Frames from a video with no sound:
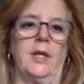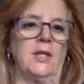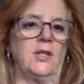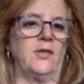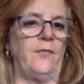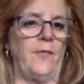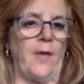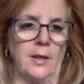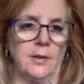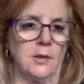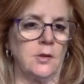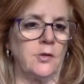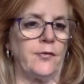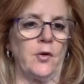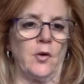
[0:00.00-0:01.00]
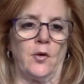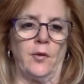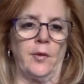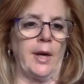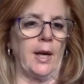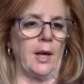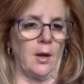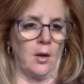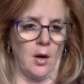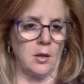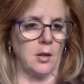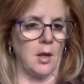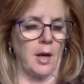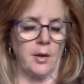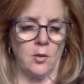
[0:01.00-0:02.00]
all these funds for creating
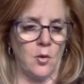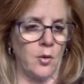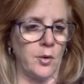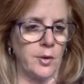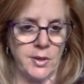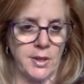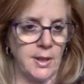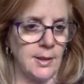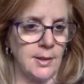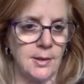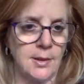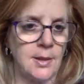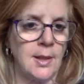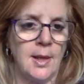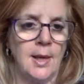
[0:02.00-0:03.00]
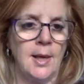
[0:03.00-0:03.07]
online courses.